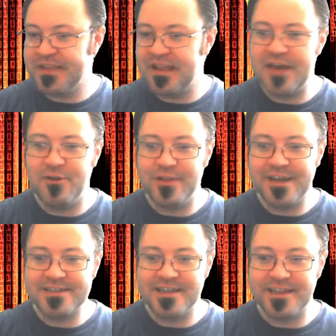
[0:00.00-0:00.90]
I don't
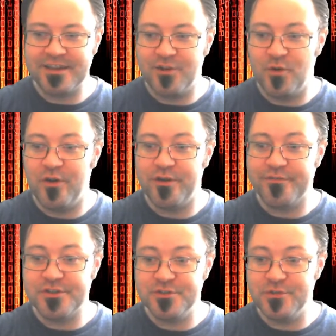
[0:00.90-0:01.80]
like to let it go on for
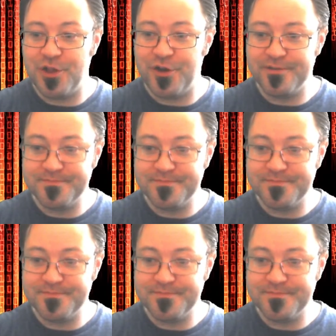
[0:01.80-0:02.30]
too long.